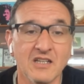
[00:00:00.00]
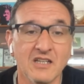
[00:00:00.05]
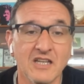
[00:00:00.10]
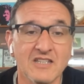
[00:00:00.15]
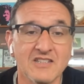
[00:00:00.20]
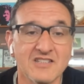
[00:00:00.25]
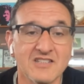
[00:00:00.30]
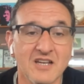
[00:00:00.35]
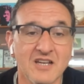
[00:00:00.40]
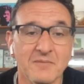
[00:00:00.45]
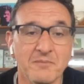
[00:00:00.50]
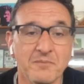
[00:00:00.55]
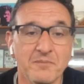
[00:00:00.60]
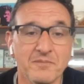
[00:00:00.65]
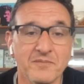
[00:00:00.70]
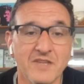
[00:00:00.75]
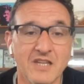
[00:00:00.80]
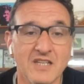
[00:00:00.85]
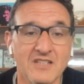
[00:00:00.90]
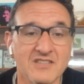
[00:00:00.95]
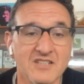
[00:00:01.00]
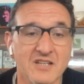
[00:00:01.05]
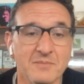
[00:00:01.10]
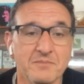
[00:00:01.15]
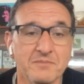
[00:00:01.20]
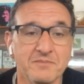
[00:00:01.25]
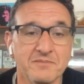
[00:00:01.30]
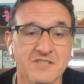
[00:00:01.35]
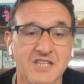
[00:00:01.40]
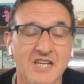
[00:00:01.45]
ends up ends up
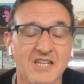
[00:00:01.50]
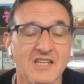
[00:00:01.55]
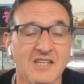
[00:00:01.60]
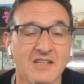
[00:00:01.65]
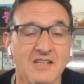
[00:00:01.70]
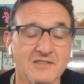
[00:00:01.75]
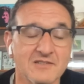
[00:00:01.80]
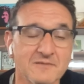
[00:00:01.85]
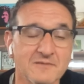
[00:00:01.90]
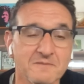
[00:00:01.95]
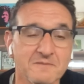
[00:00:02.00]
taking it.